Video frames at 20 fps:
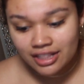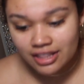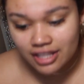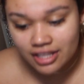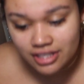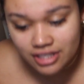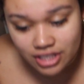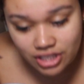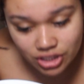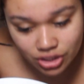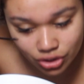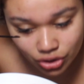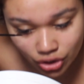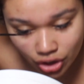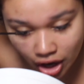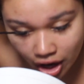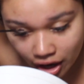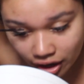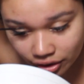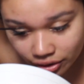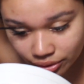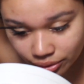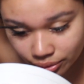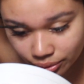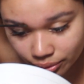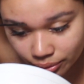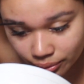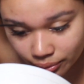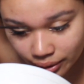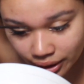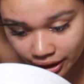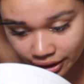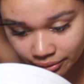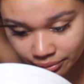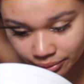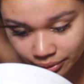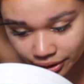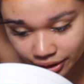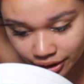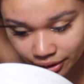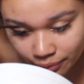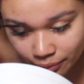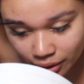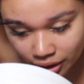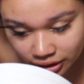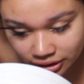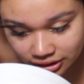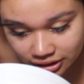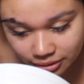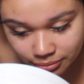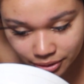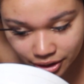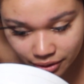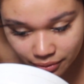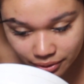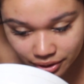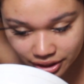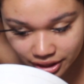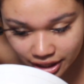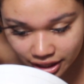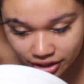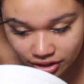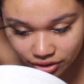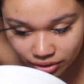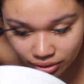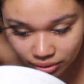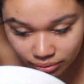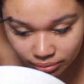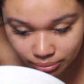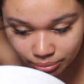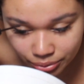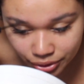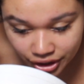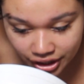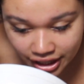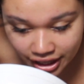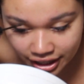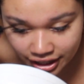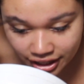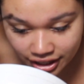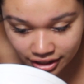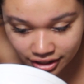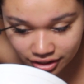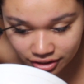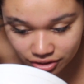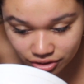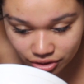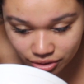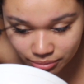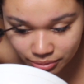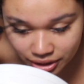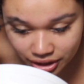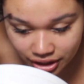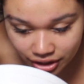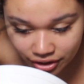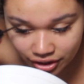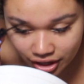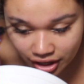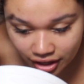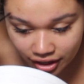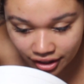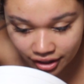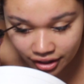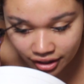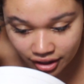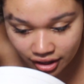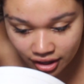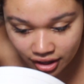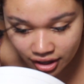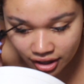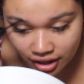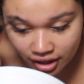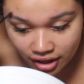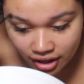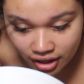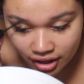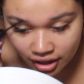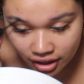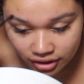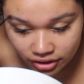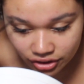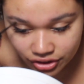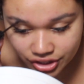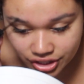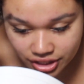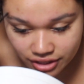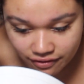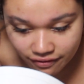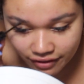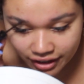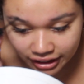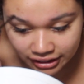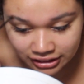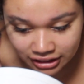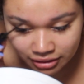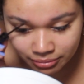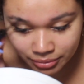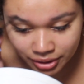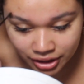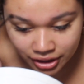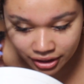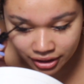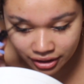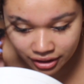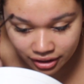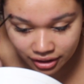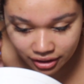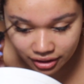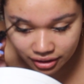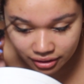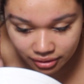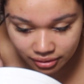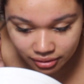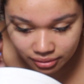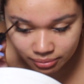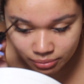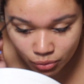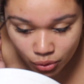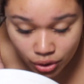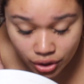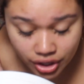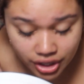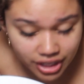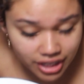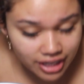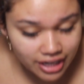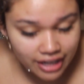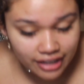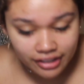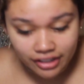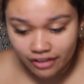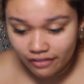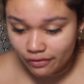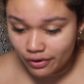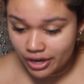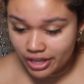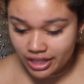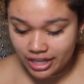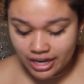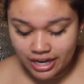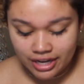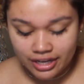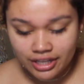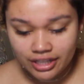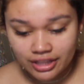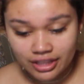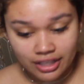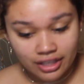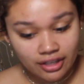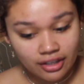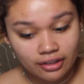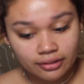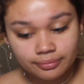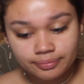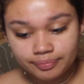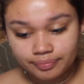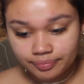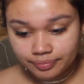this is not who I really want to be with. They don't bring anything to me. They're just affecting me more in a negative way than anything.